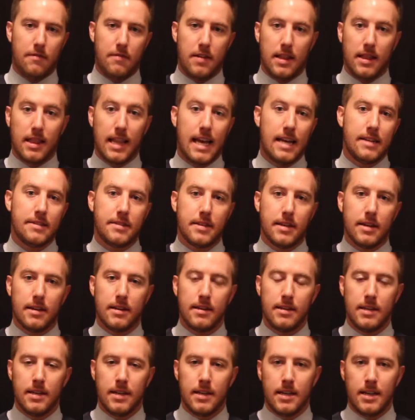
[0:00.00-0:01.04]
of Atlanta,
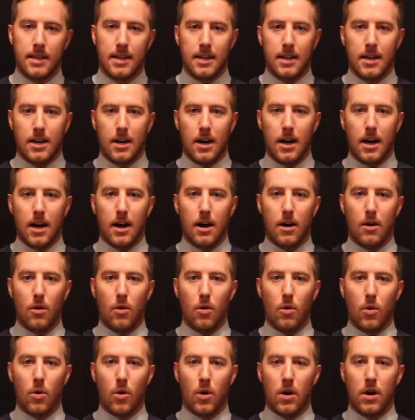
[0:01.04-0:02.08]

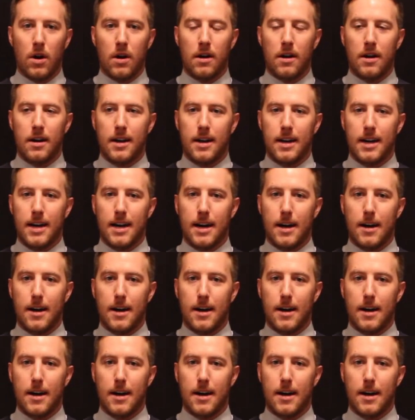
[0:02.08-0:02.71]
or